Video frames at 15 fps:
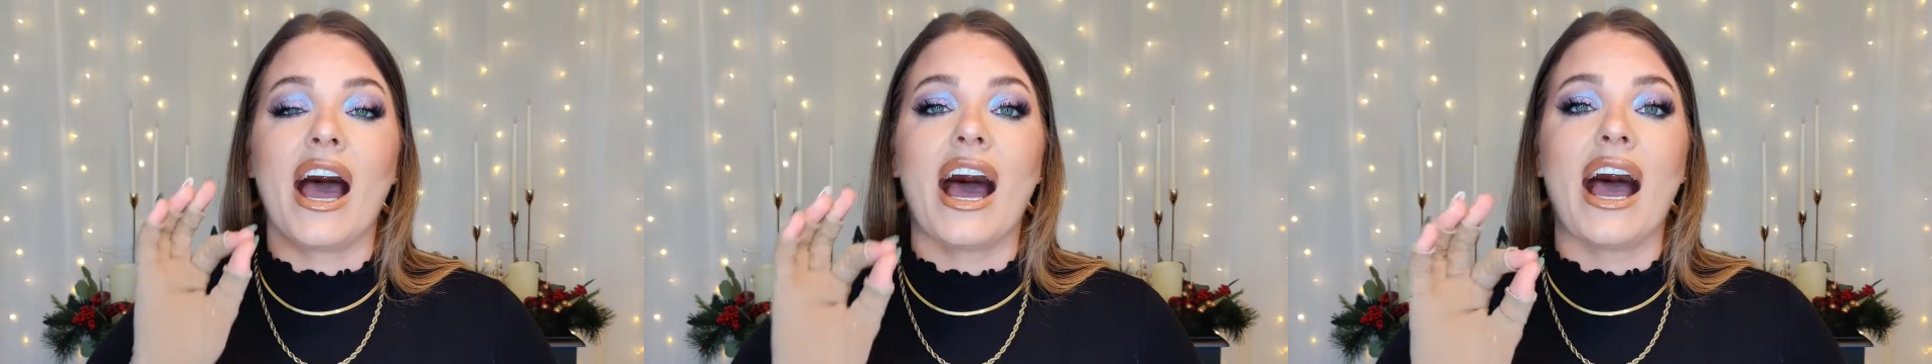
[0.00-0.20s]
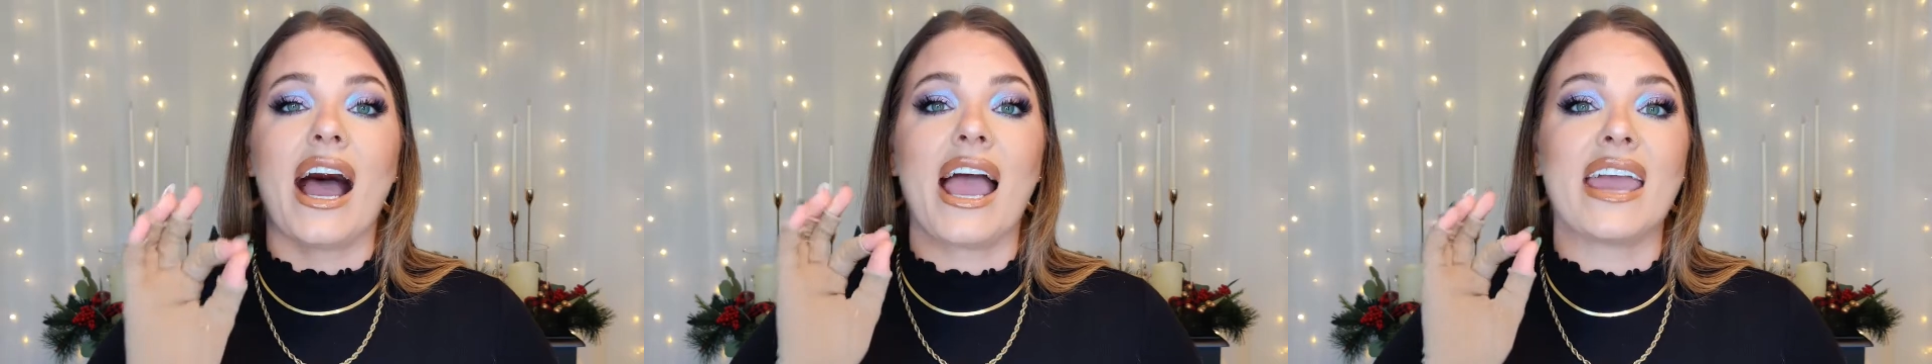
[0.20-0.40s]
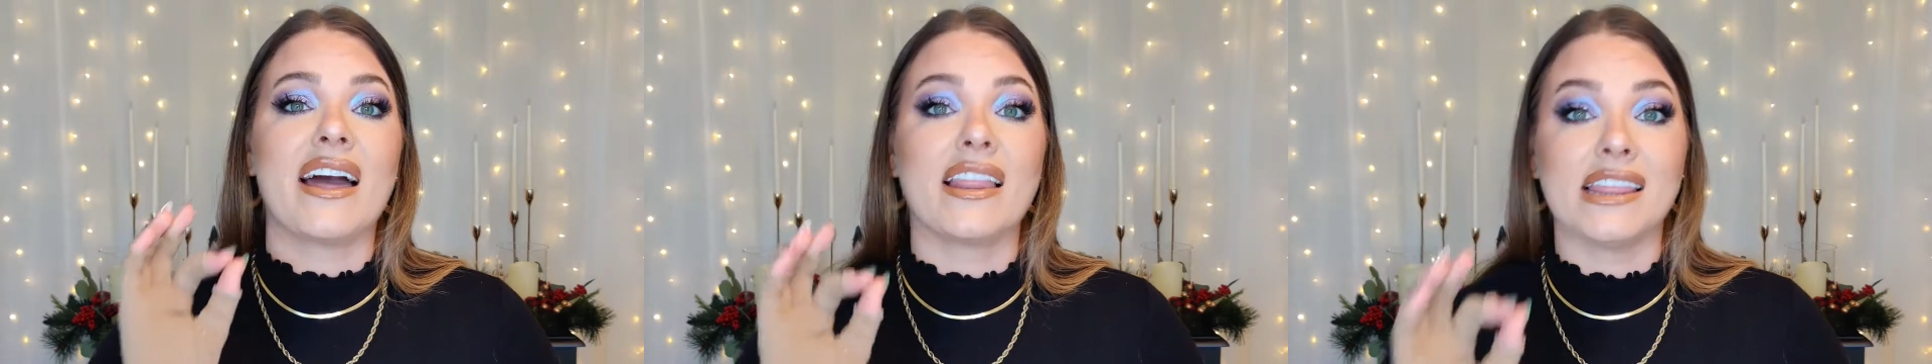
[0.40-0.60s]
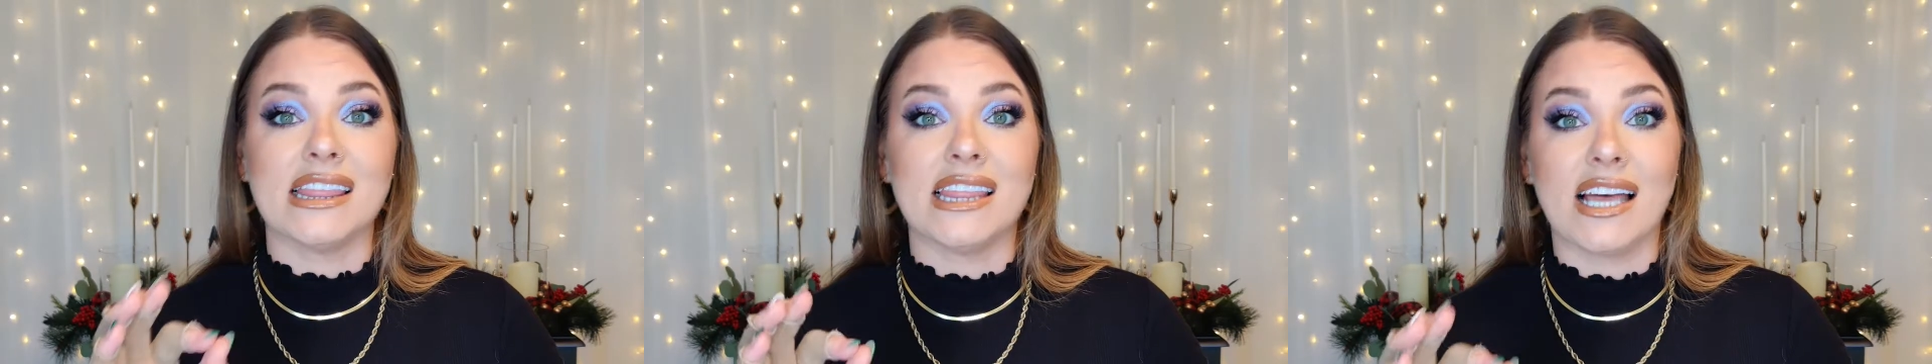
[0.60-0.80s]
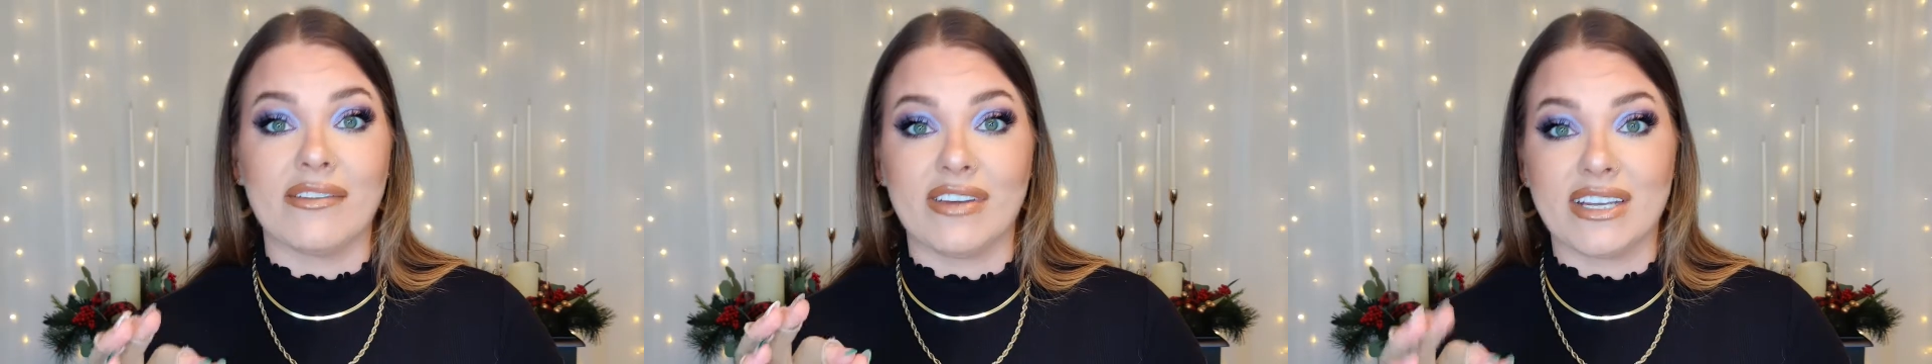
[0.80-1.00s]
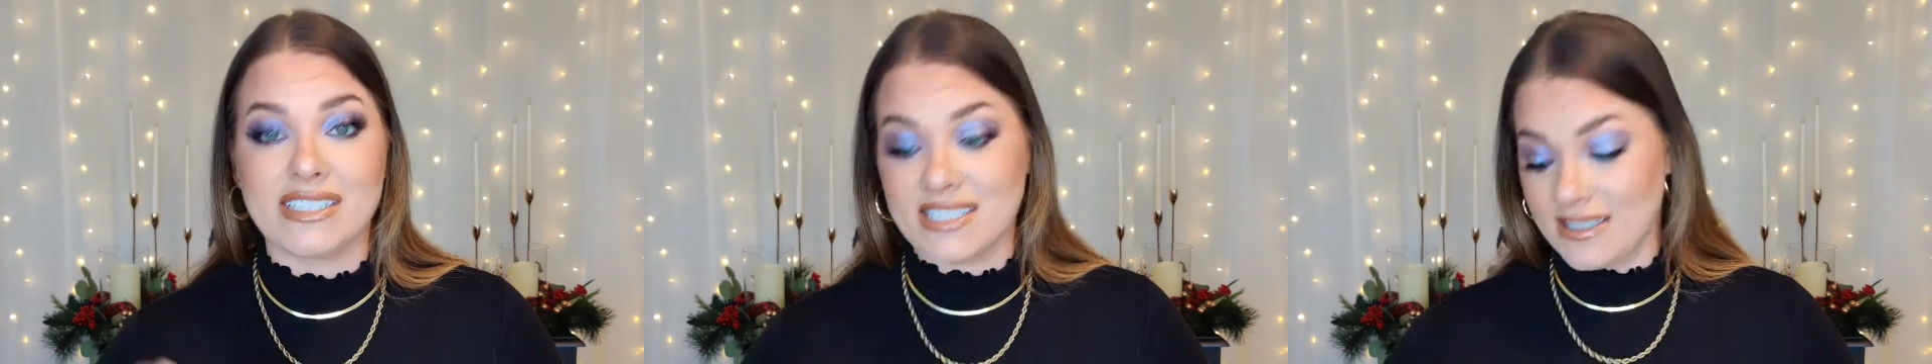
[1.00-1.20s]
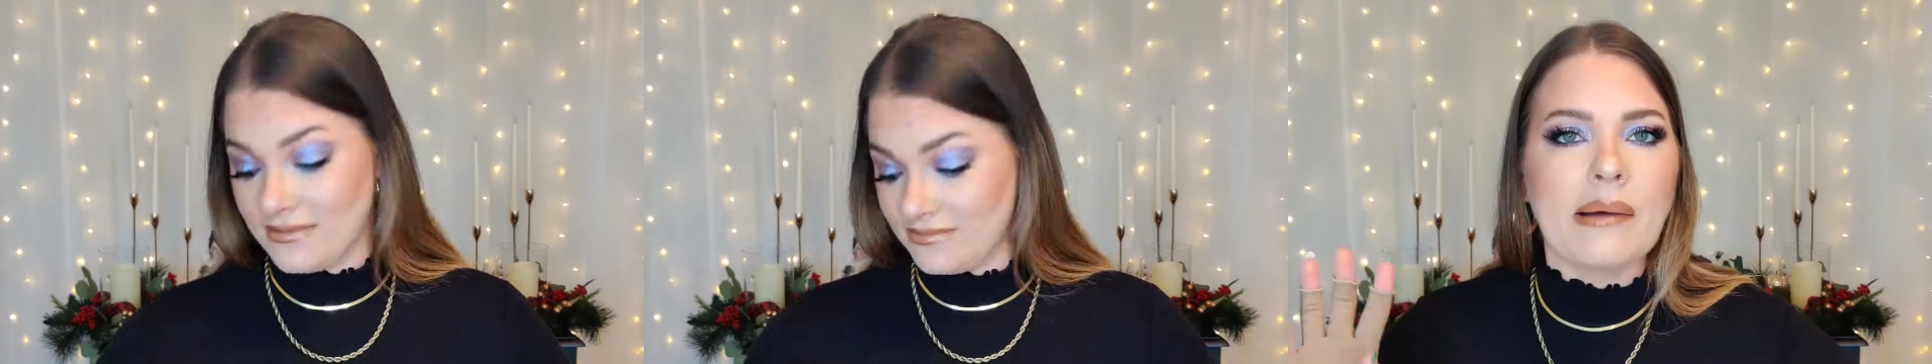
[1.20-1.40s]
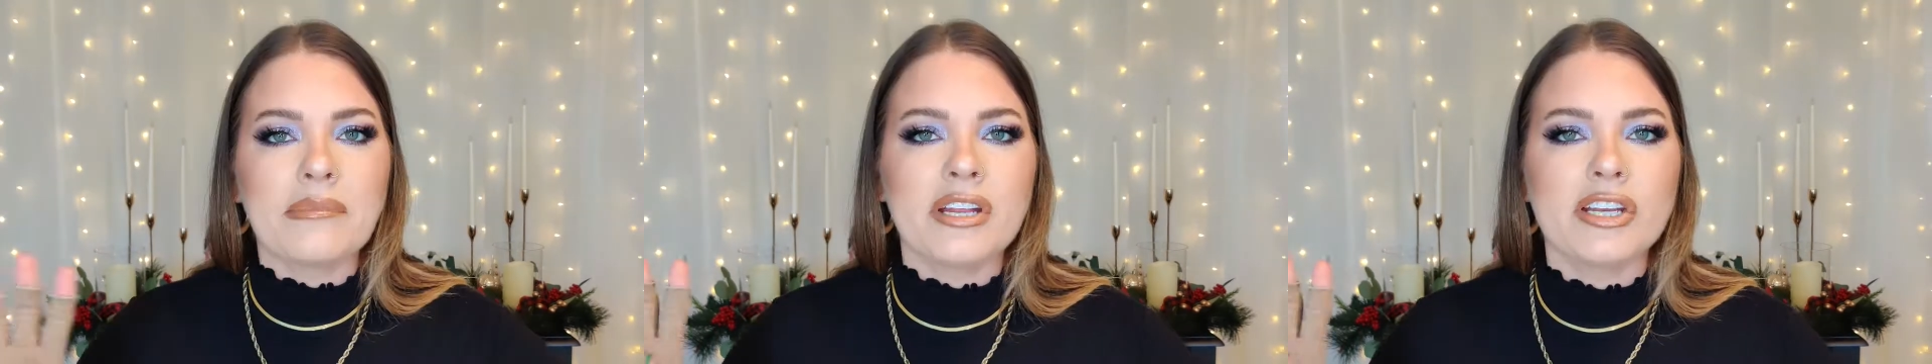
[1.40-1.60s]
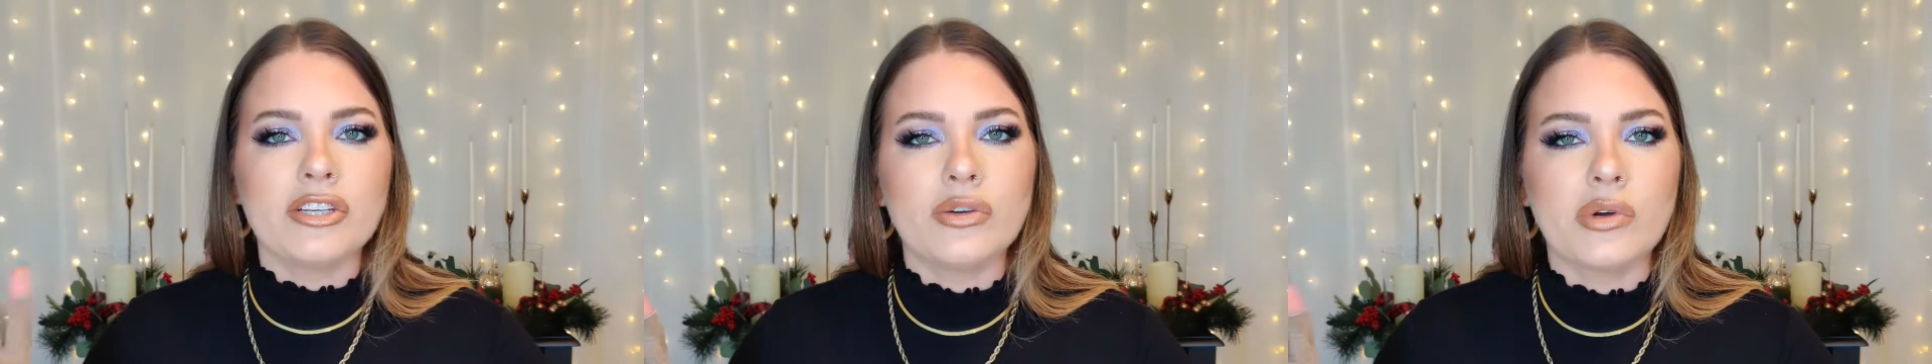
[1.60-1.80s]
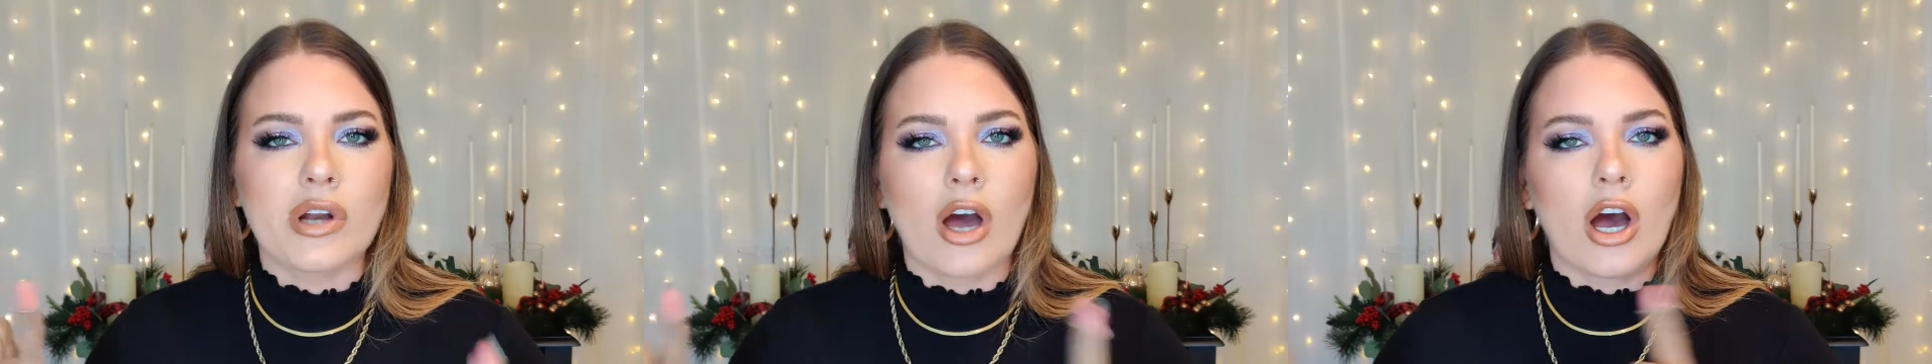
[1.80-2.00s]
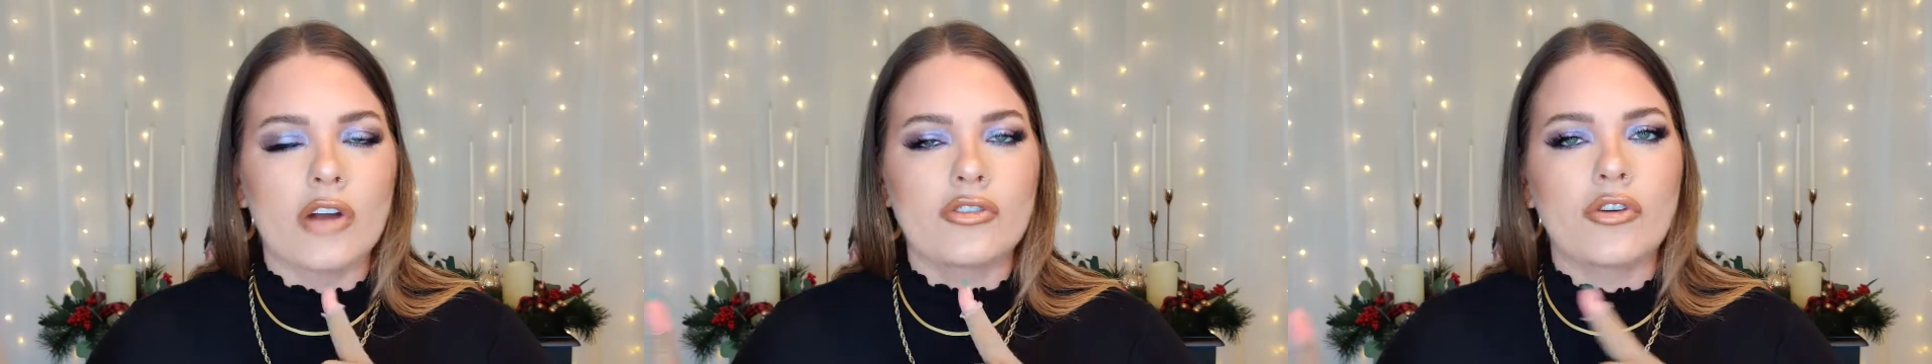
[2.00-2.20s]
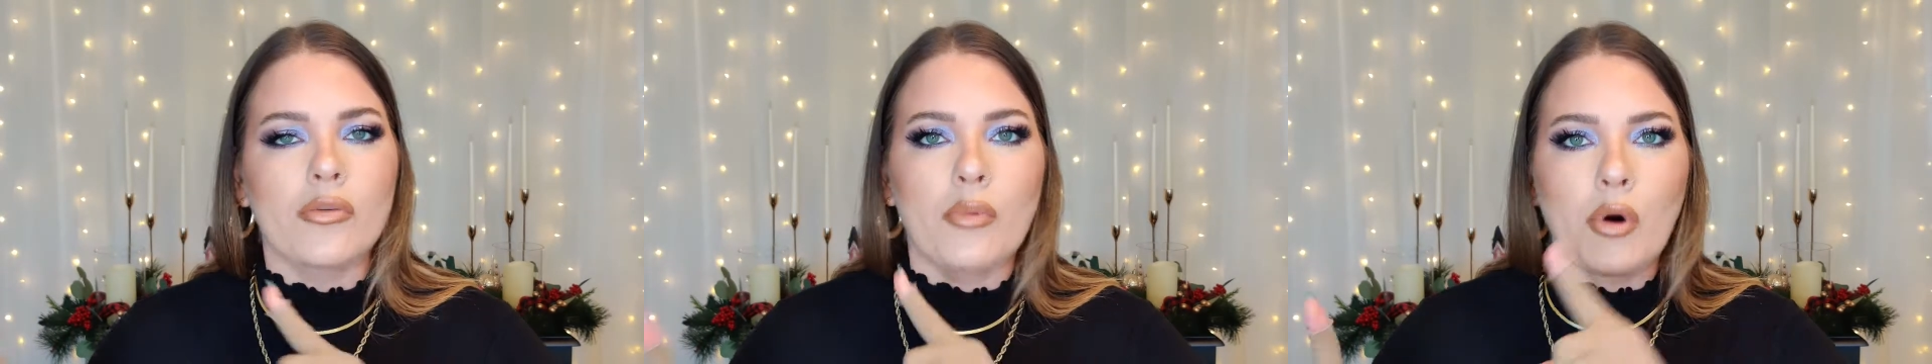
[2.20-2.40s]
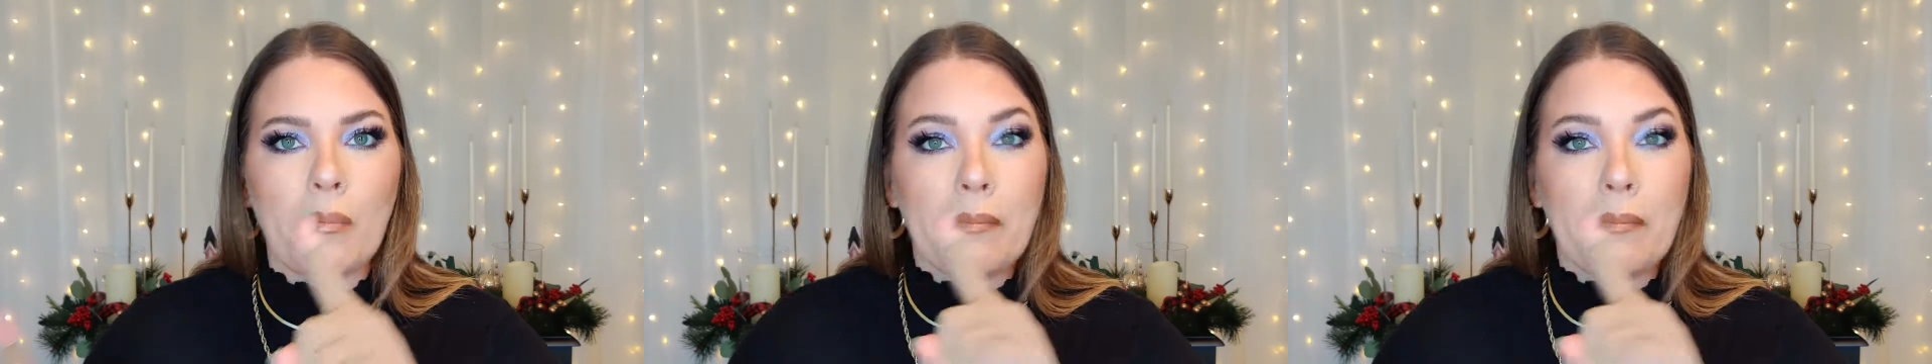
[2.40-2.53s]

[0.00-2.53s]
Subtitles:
I love it. I'm going to do an honorable